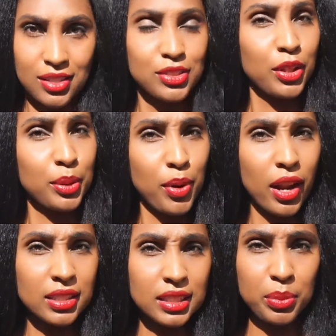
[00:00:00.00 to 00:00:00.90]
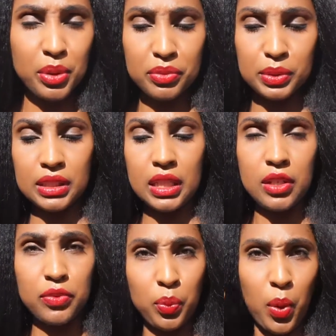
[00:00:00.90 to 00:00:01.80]
So the products that we
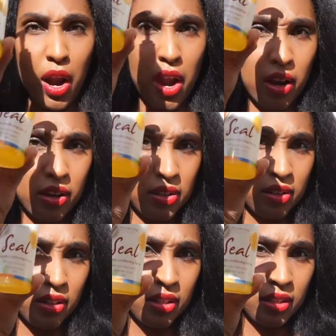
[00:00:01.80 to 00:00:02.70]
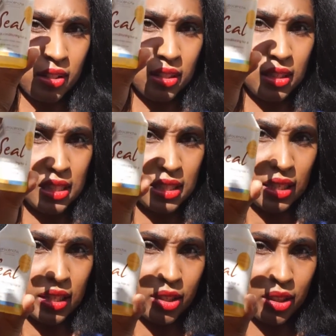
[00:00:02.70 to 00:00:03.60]
received were the
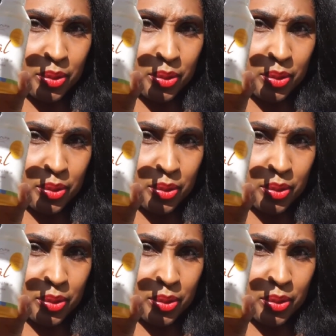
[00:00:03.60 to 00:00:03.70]
Seal,